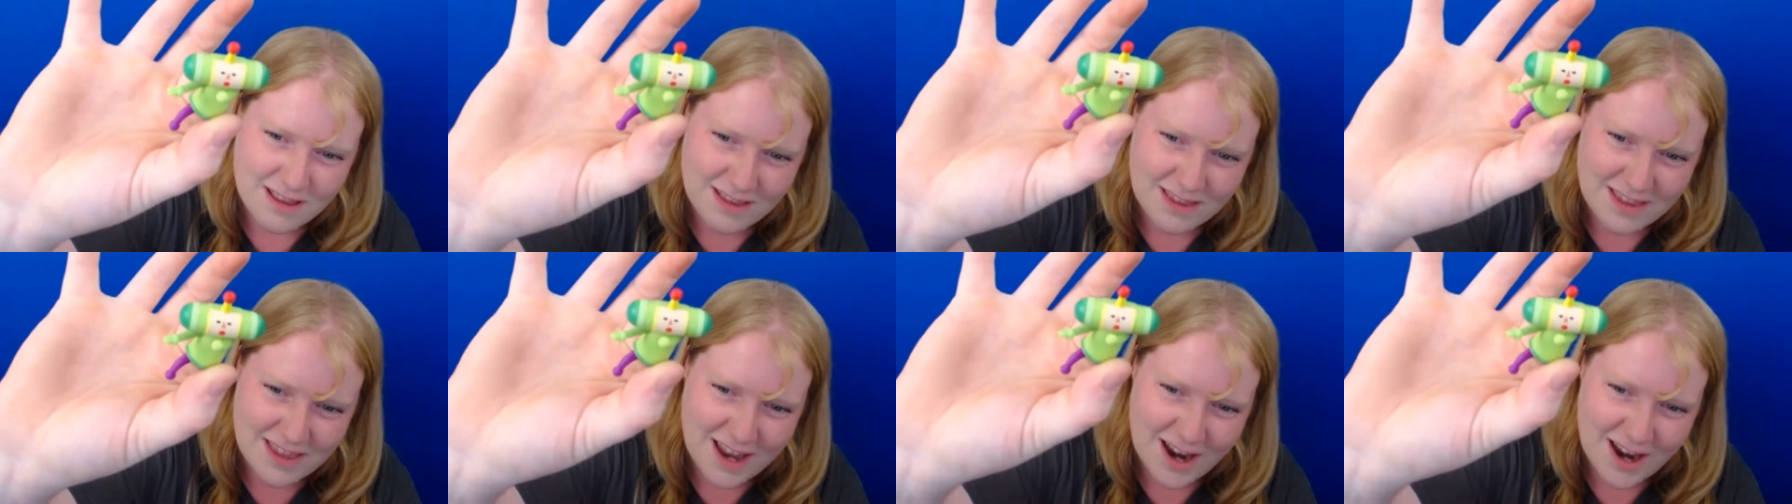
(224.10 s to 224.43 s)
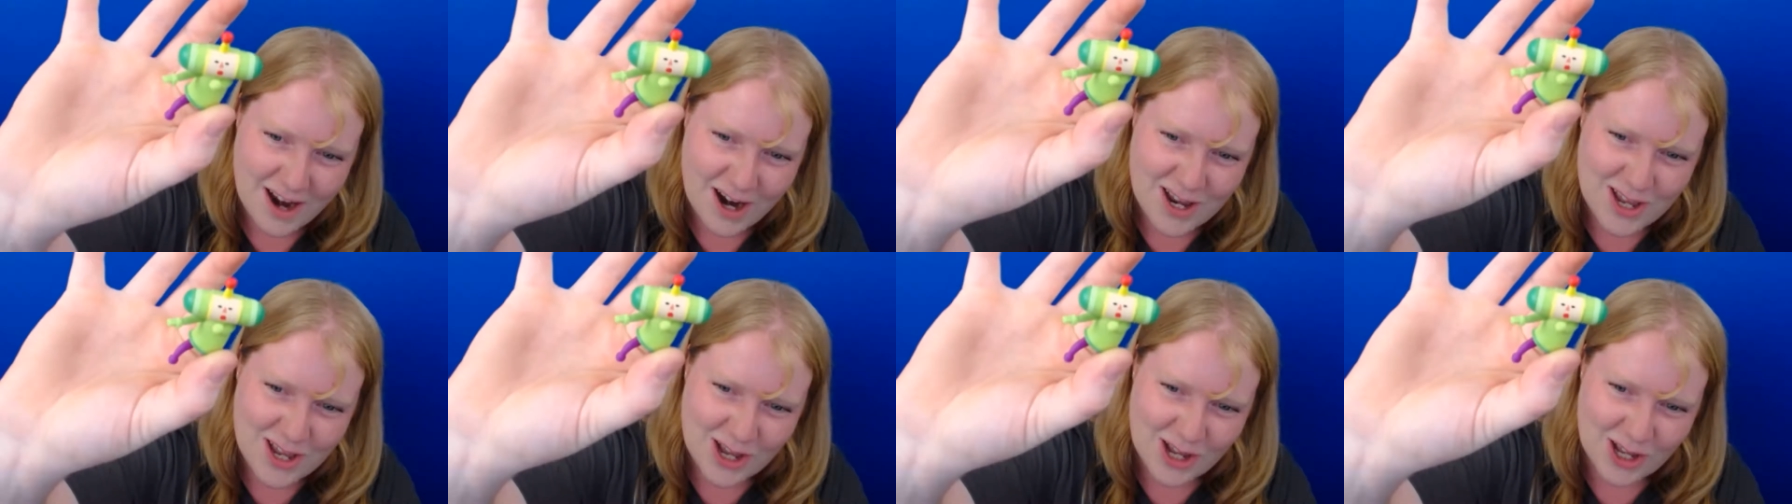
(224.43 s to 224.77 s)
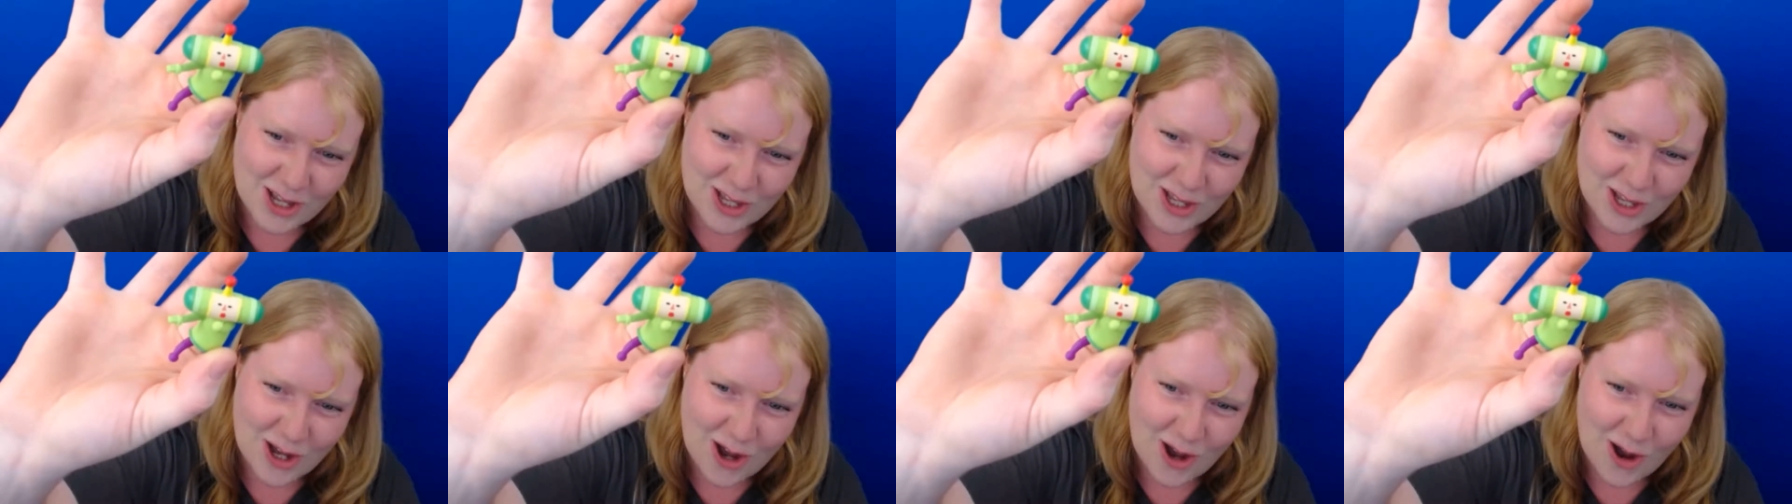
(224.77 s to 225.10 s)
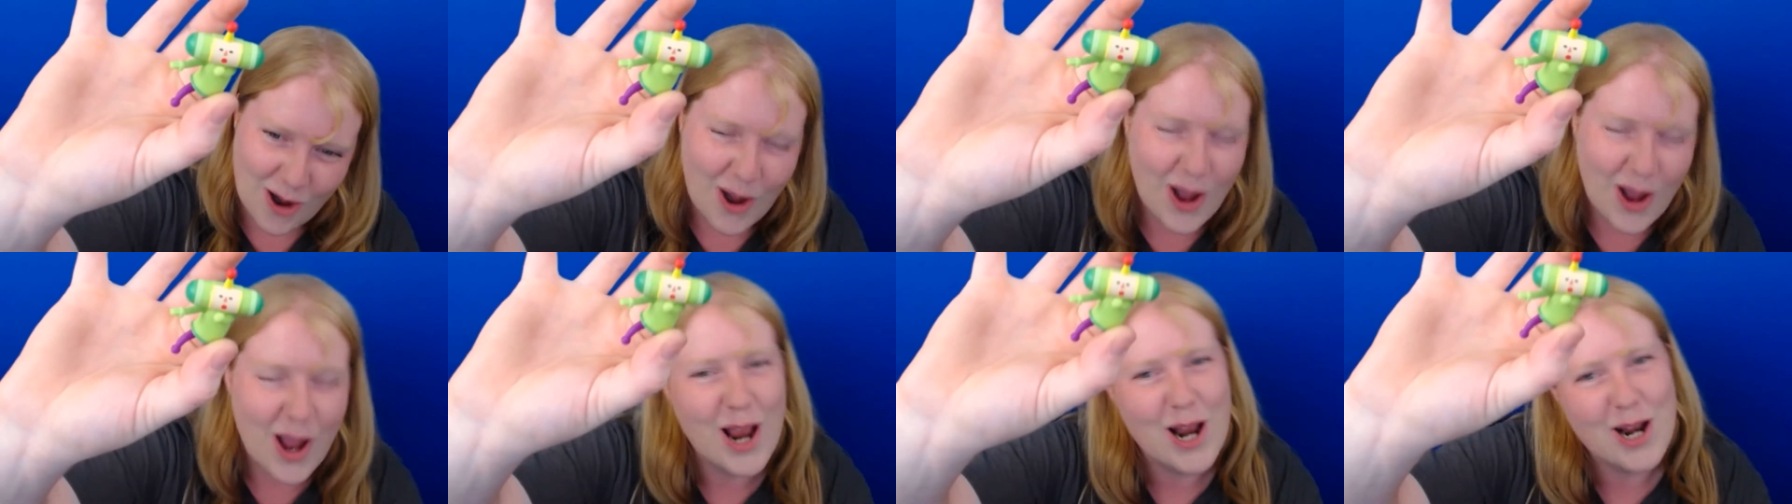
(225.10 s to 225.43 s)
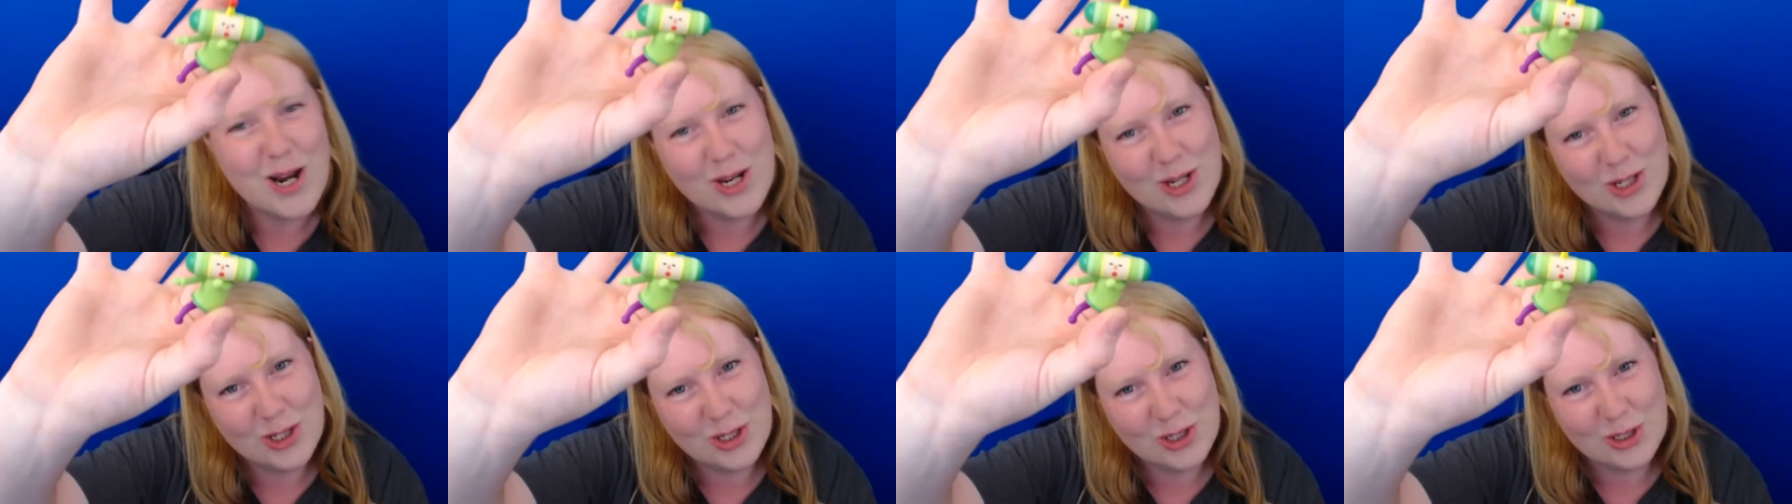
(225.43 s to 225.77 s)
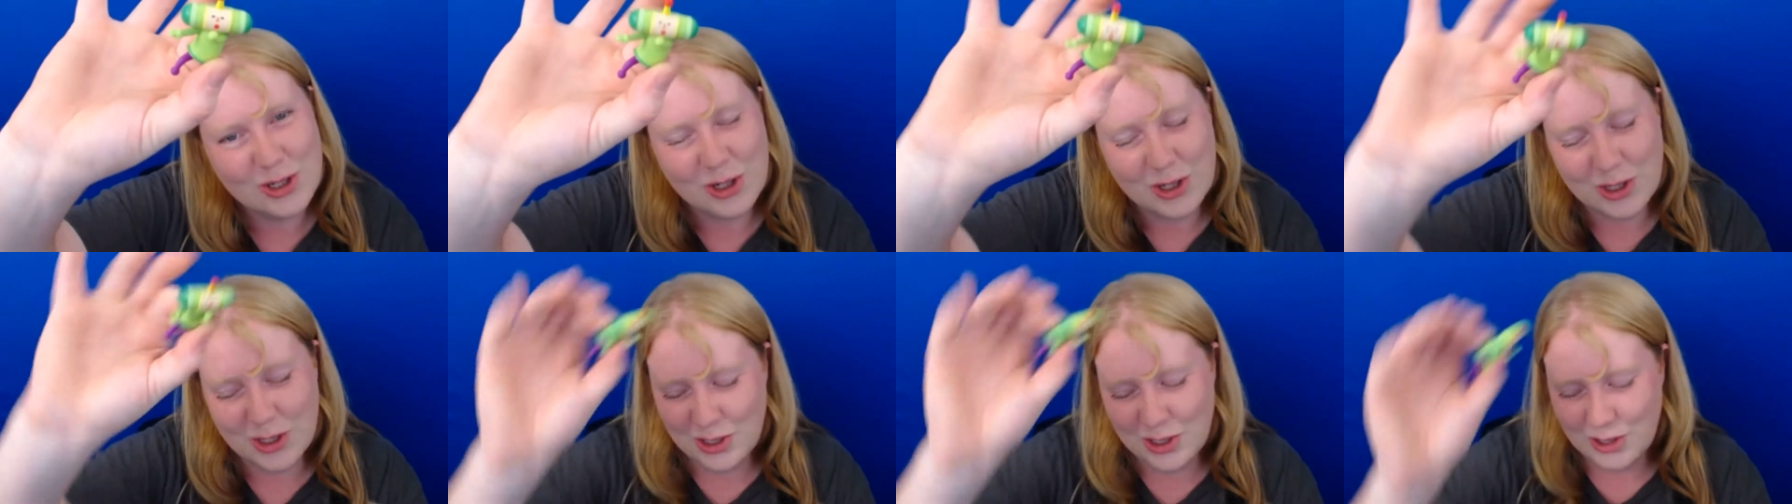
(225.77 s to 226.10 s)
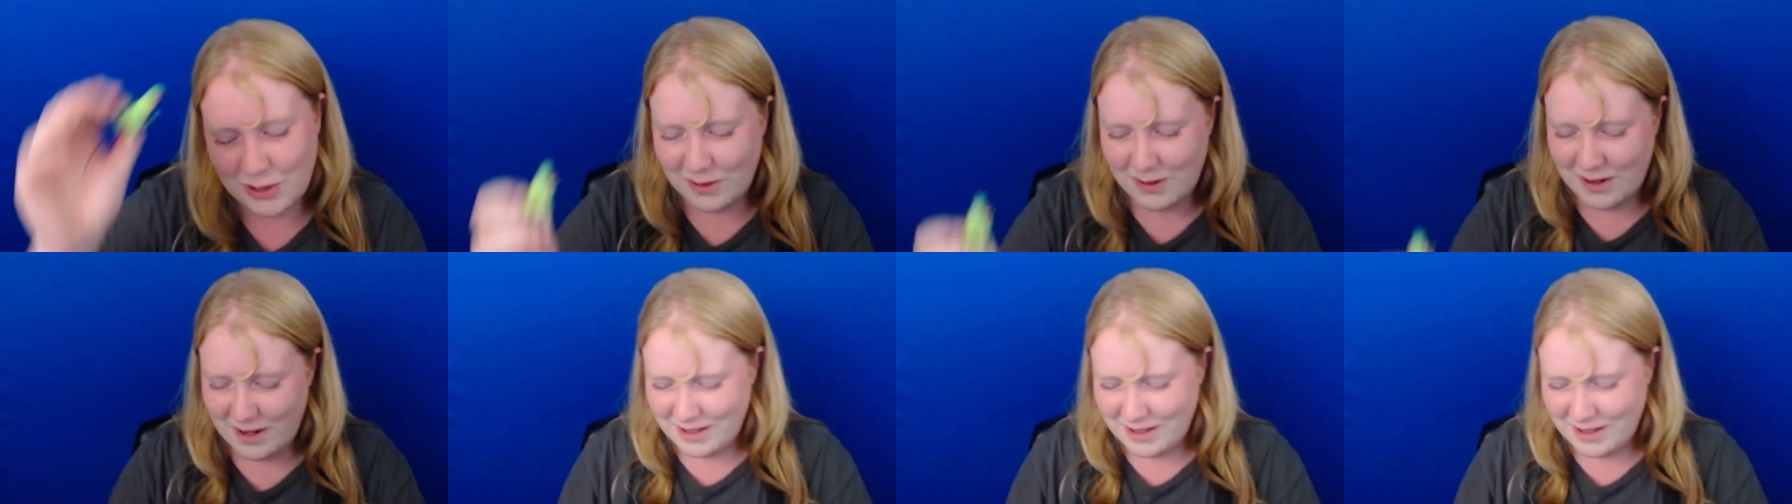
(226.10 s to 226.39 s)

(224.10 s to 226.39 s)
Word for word: There you go. And he's so cute.